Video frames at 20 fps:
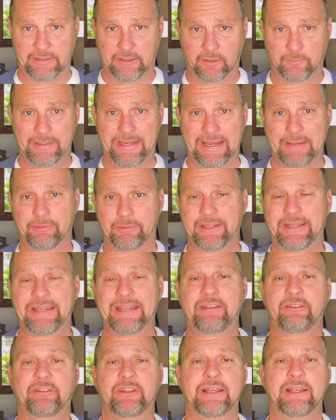you'll be able to
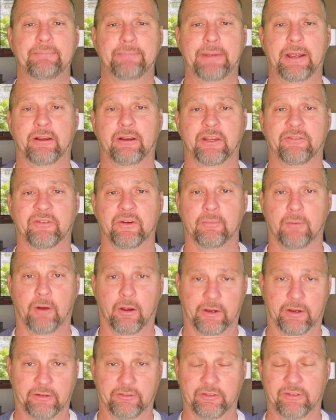easily compare different
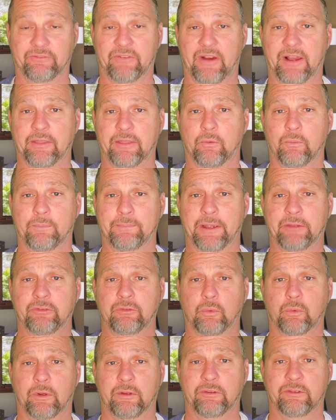markets and find the
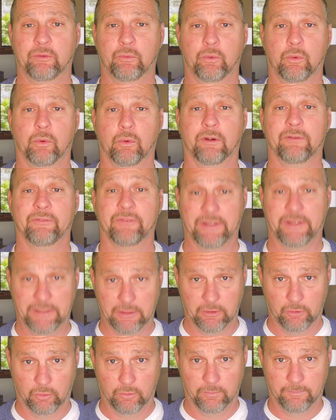best ones that will work for
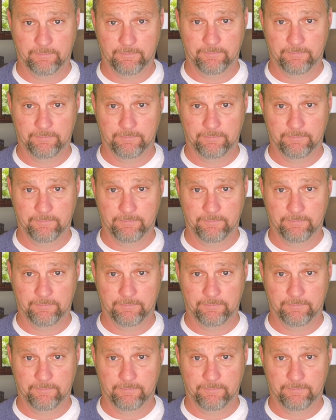you.